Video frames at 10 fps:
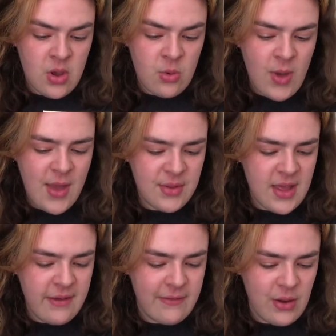Where were
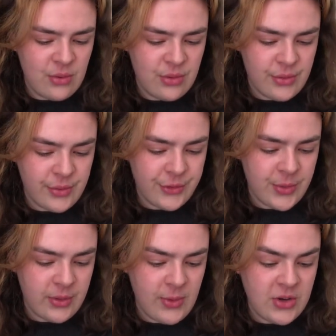their phone calls
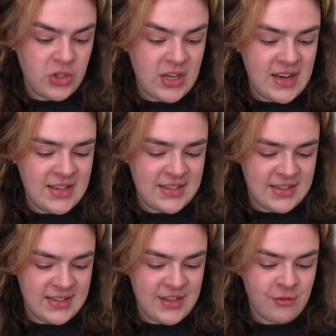when she
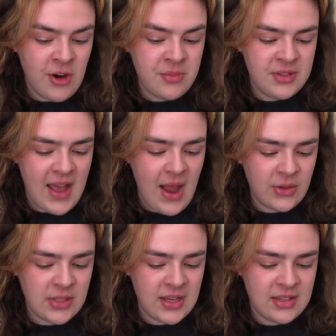listlessly roamed the house
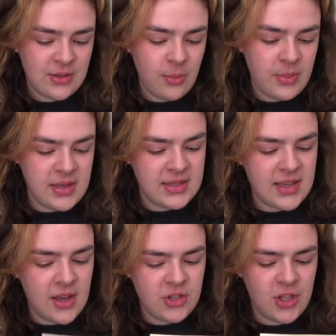like a zombie,
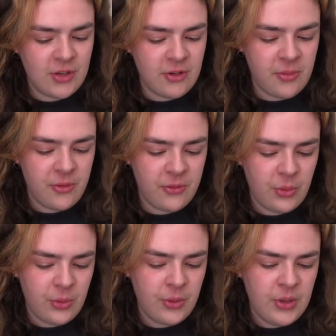searching the rooms
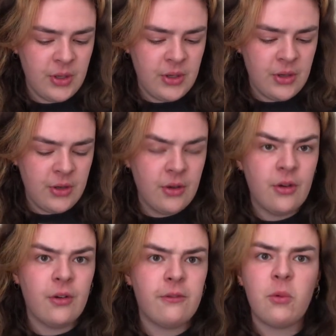for
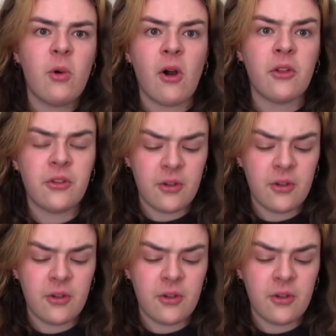what?